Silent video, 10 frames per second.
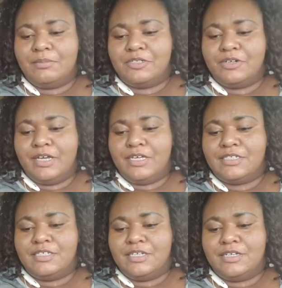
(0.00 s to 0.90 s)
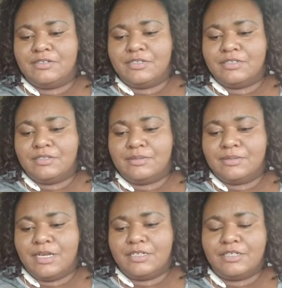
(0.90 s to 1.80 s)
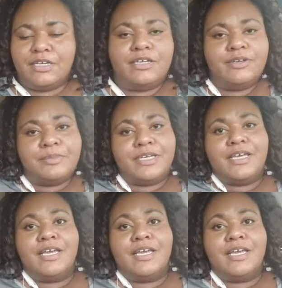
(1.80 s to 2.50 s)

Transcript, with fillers: Turn the AC down so uh, in case you can't hear me.